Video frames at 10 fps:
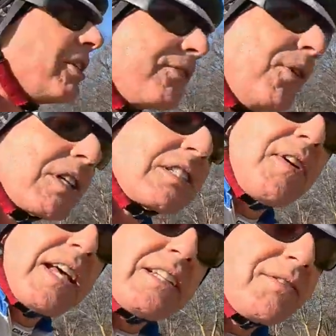all the focus I've
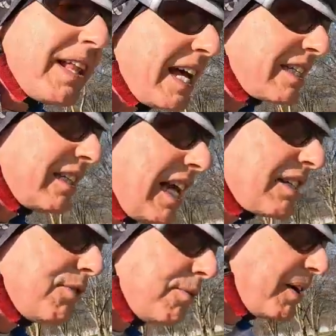had on the flats in the
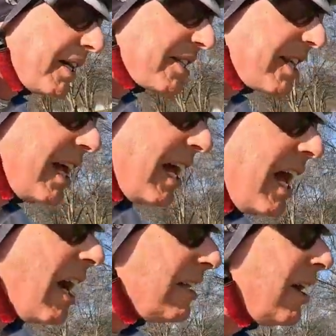last few months,
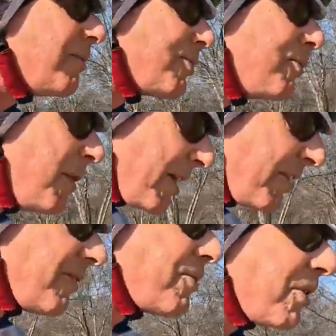along with the
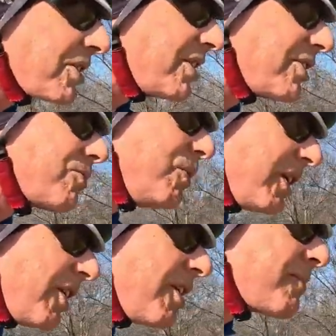weather, of course, because it's
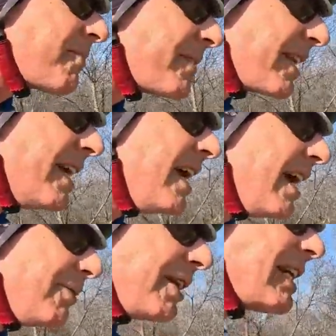winter,
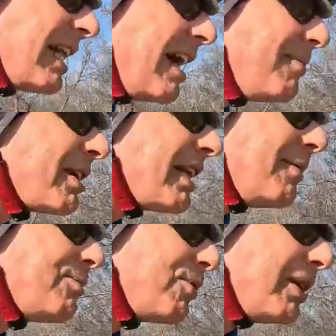and when you climb
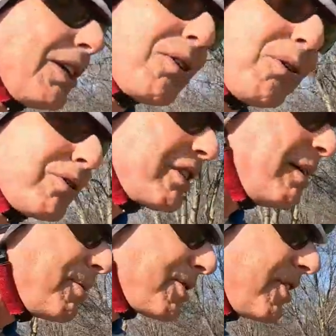to really colder
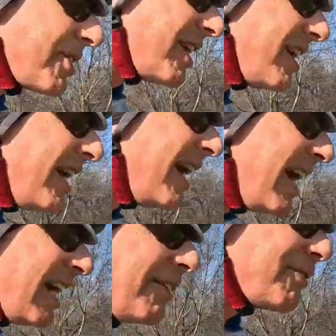temperatures.
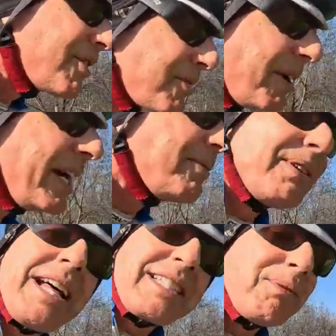And if there's rain,
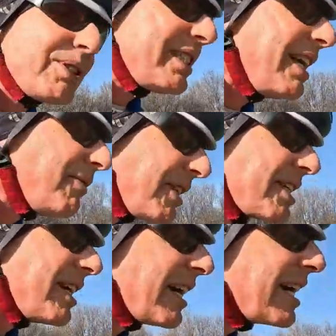well, that will definitely
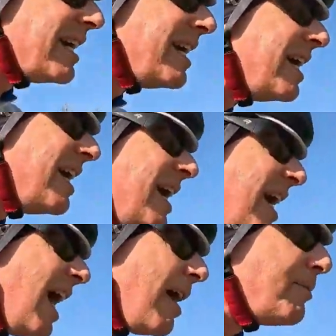suck.
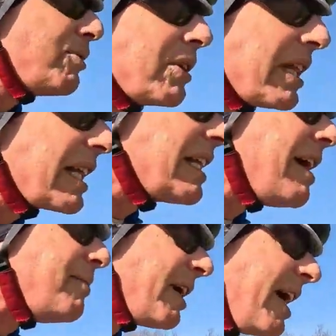I've been doing a lot of
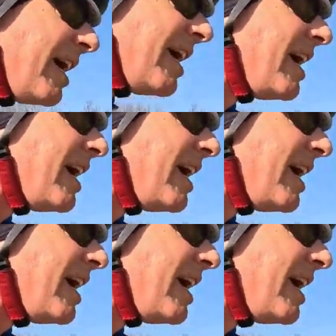climbing,